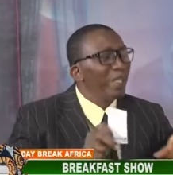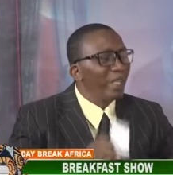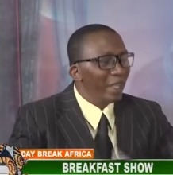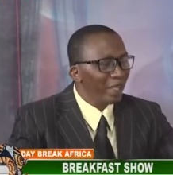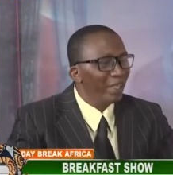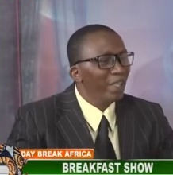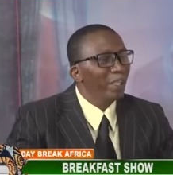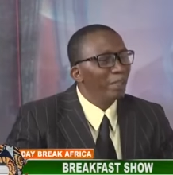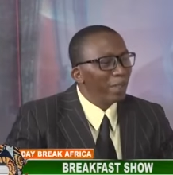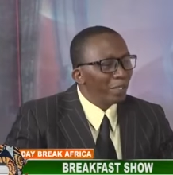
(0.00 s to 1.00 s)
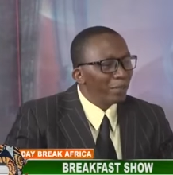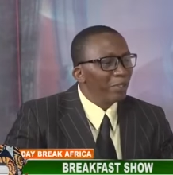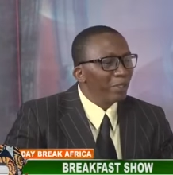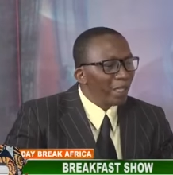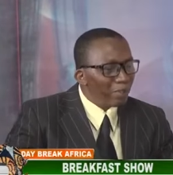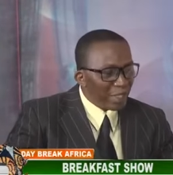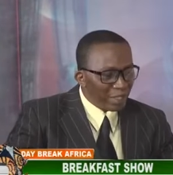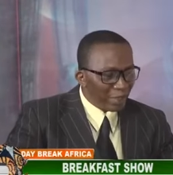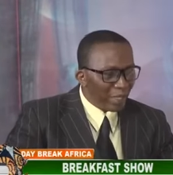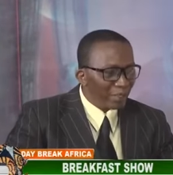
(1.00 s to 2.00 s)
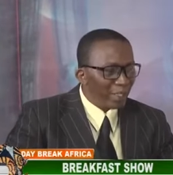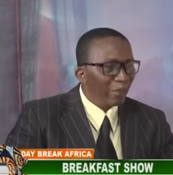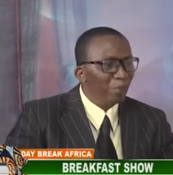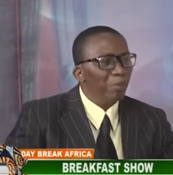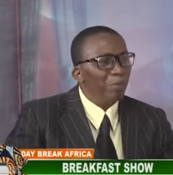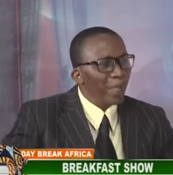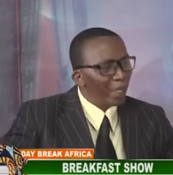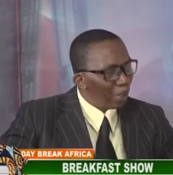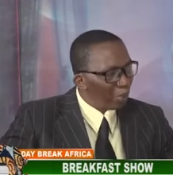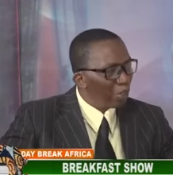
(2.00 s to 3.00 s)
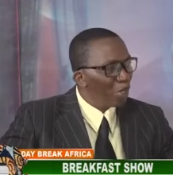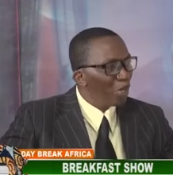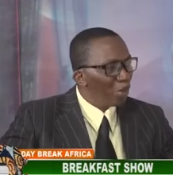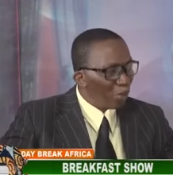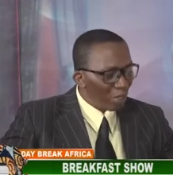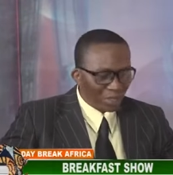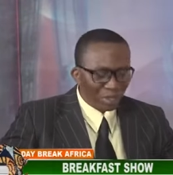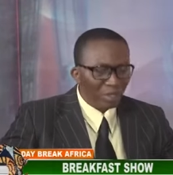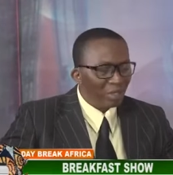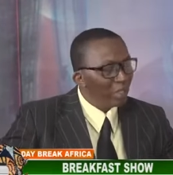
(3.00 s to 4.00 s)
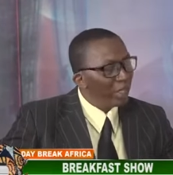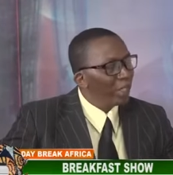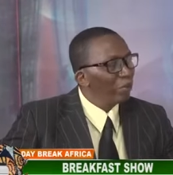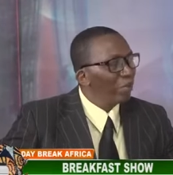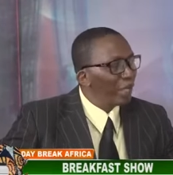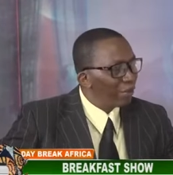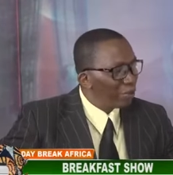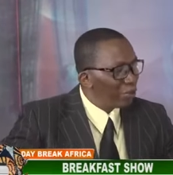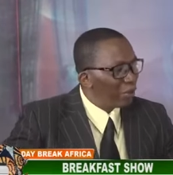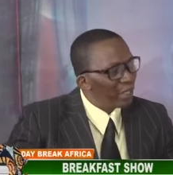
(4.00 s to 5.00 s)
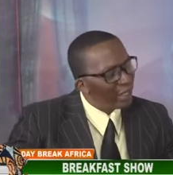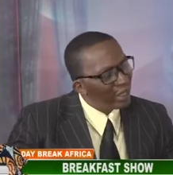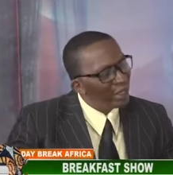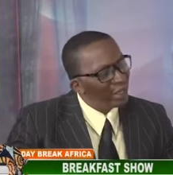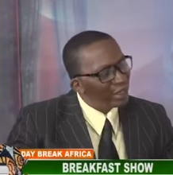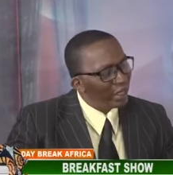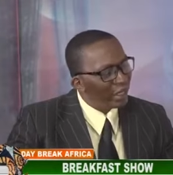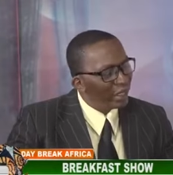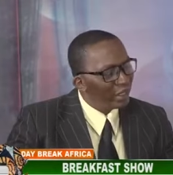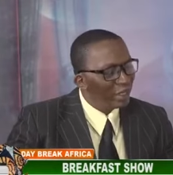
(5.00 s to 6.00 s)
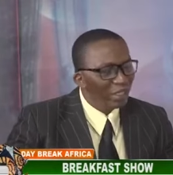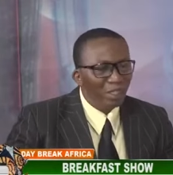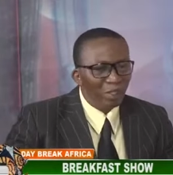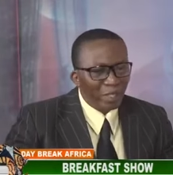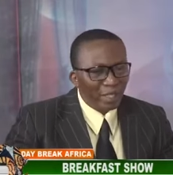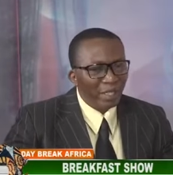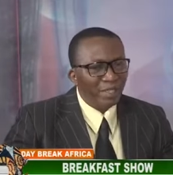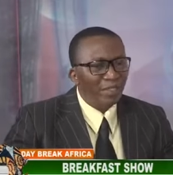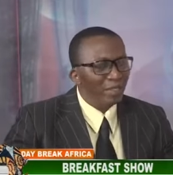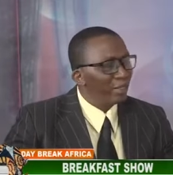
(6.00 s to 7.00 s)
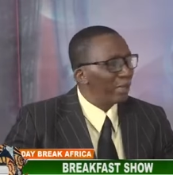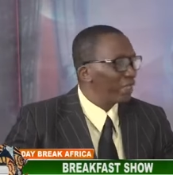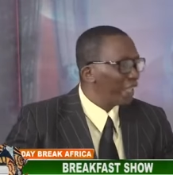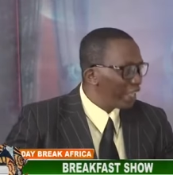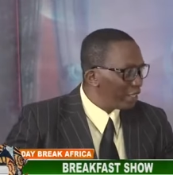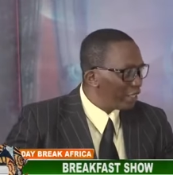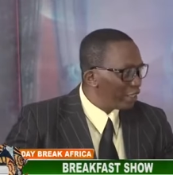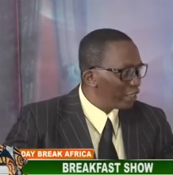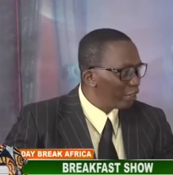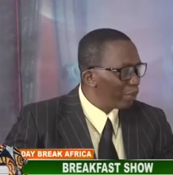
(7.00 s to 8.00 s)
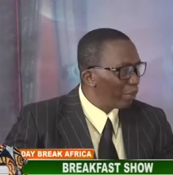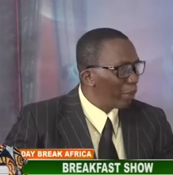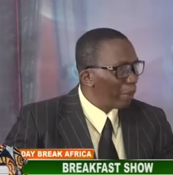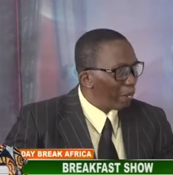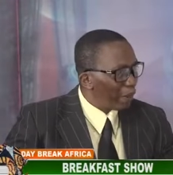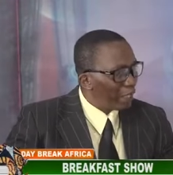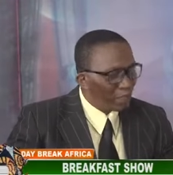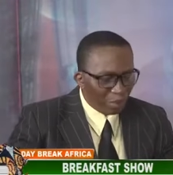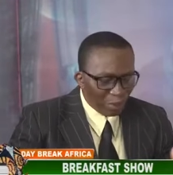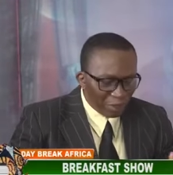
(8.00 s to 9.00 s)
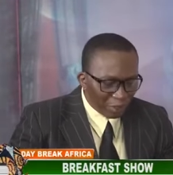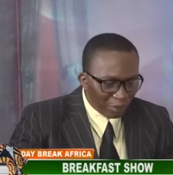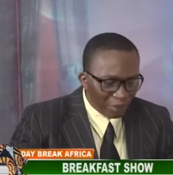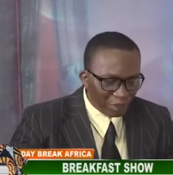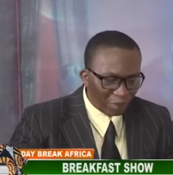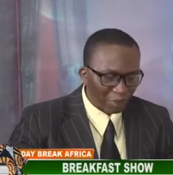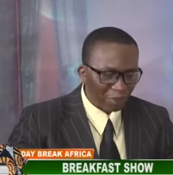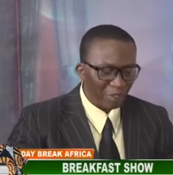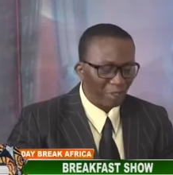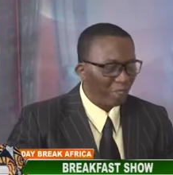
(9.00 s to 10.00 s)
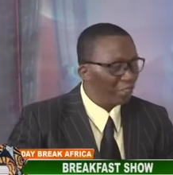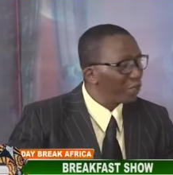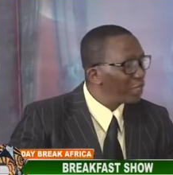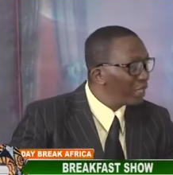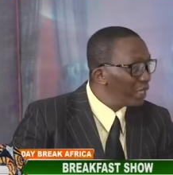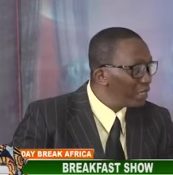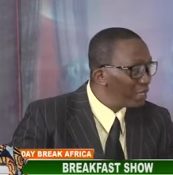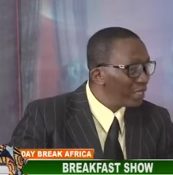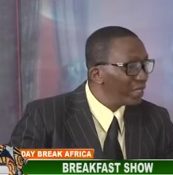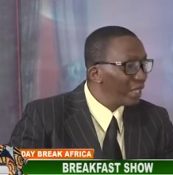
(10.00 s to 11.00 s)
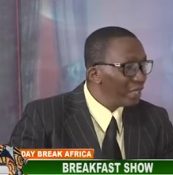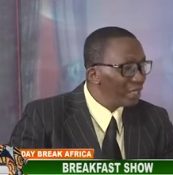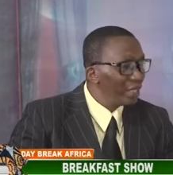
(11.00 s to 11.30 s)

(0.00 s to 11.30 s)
there, it's part of it to get materials that will back up what they will have to do. And then they decided, okay, let's dramatize this. Let's do in sort of in sort of a short kit, skit